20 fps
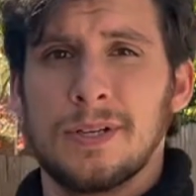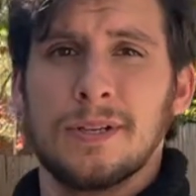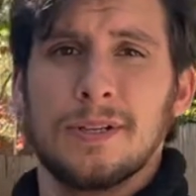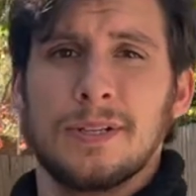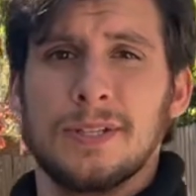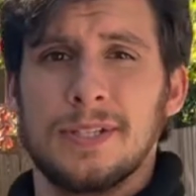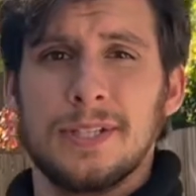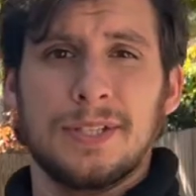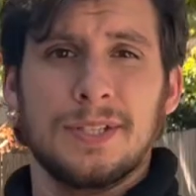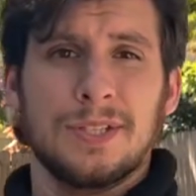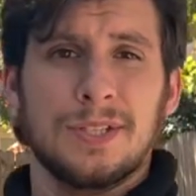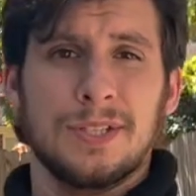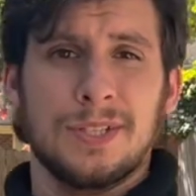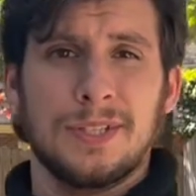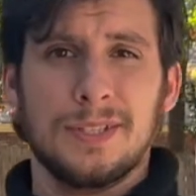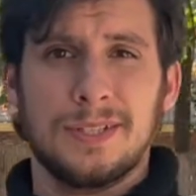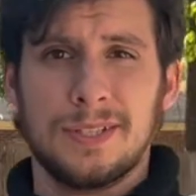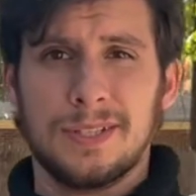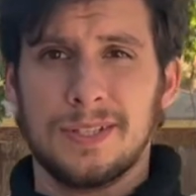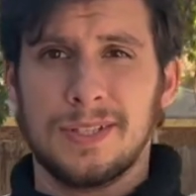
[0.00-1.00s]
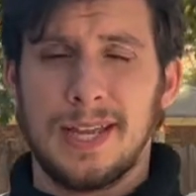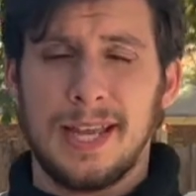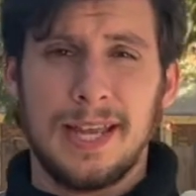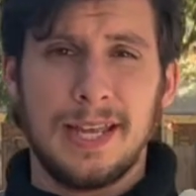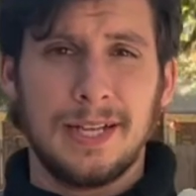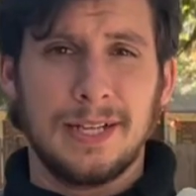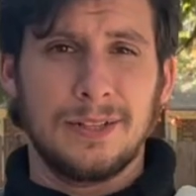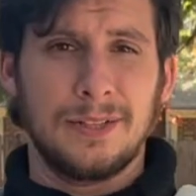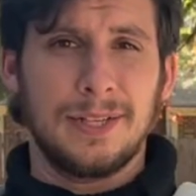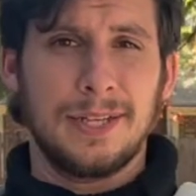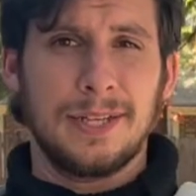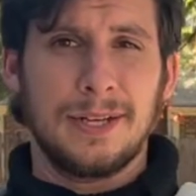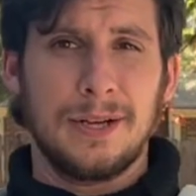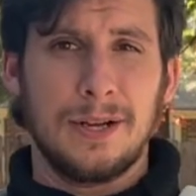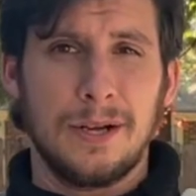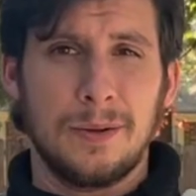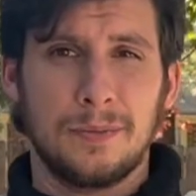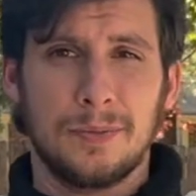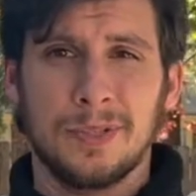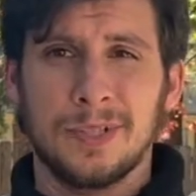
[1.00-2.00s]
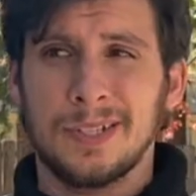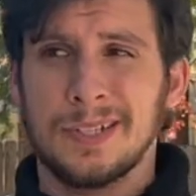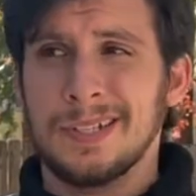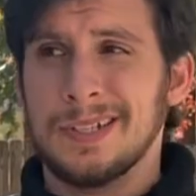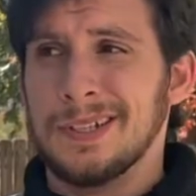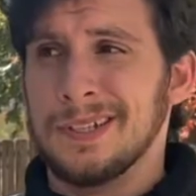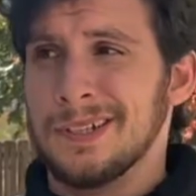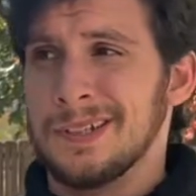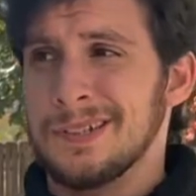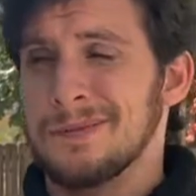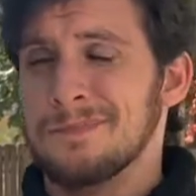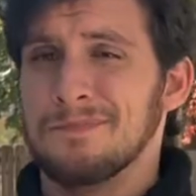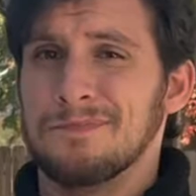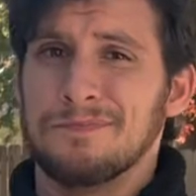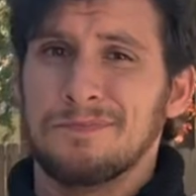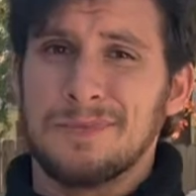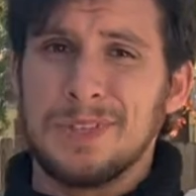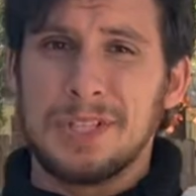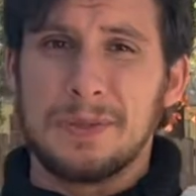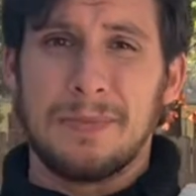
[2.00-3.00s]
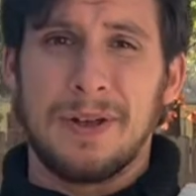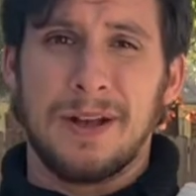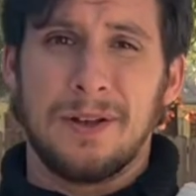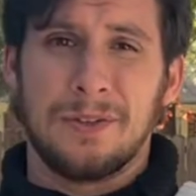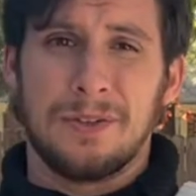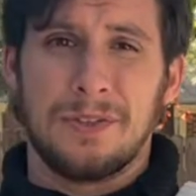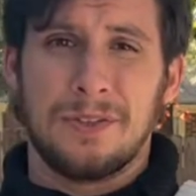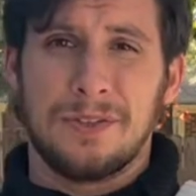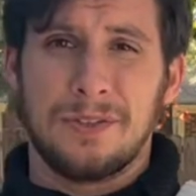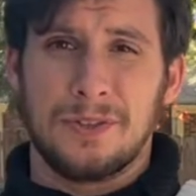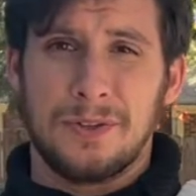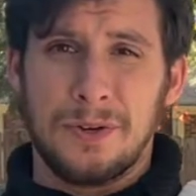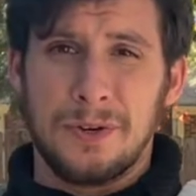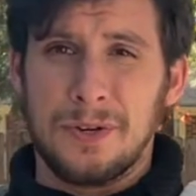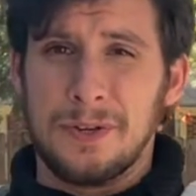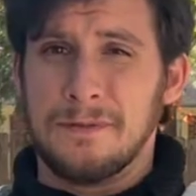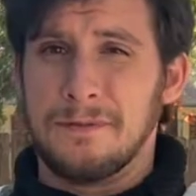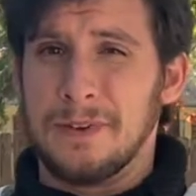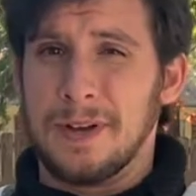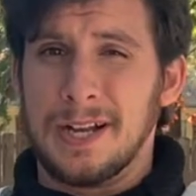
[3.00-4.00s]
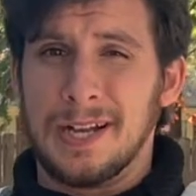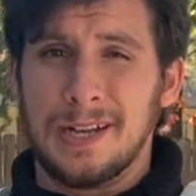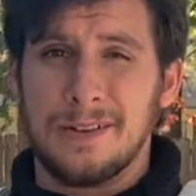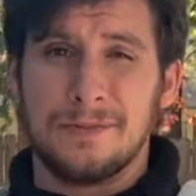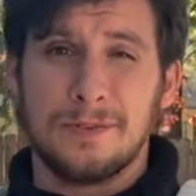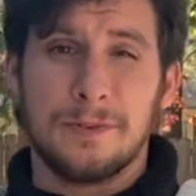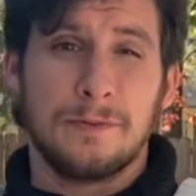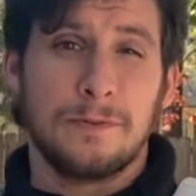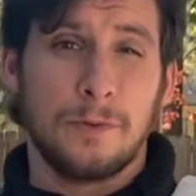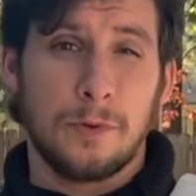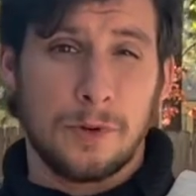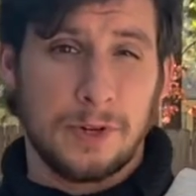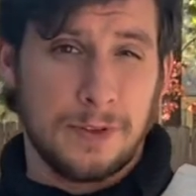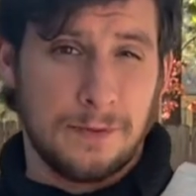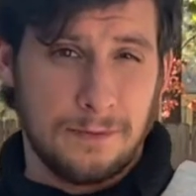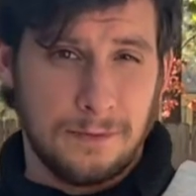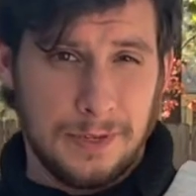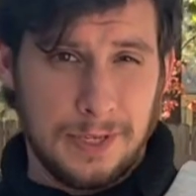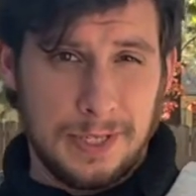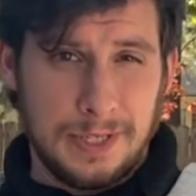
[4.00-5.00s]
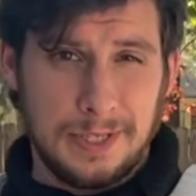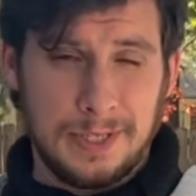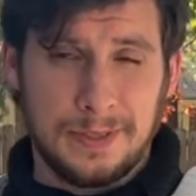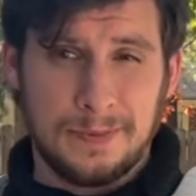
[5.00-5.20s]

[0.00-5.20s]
distance, angling it up, is about 35 to 40 feet.